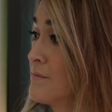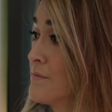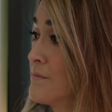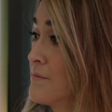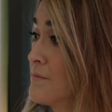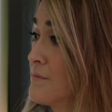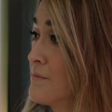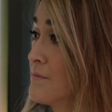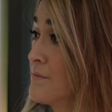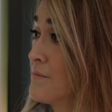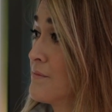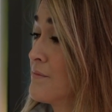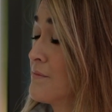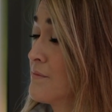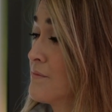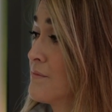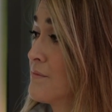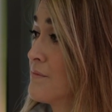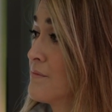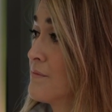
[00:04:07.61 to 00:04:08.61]

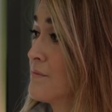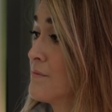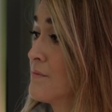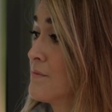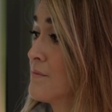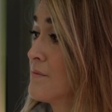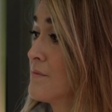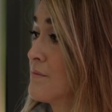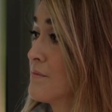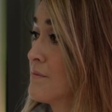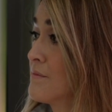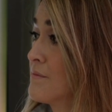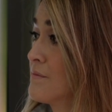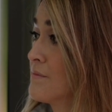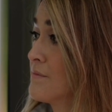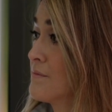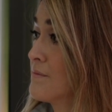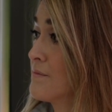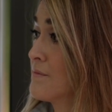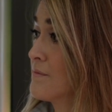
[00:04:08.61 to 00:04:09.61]

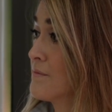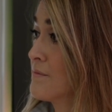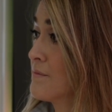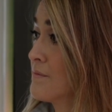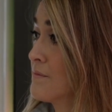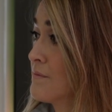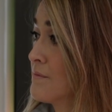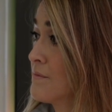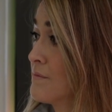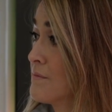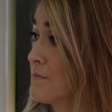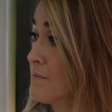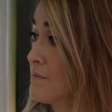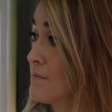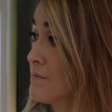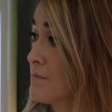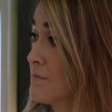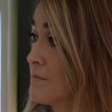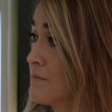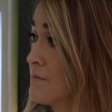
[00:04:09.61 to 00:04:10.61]

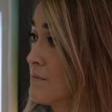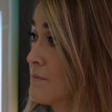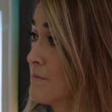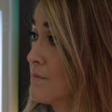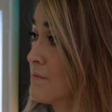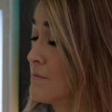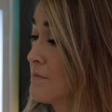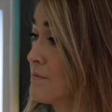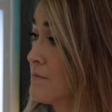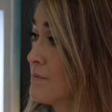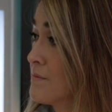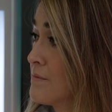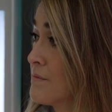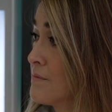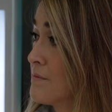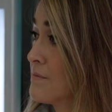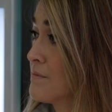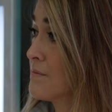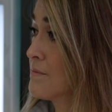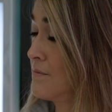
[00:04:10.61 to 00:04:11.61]

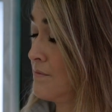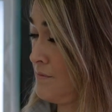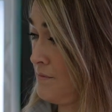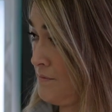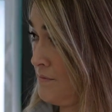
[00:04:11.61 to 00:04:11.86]
(silent)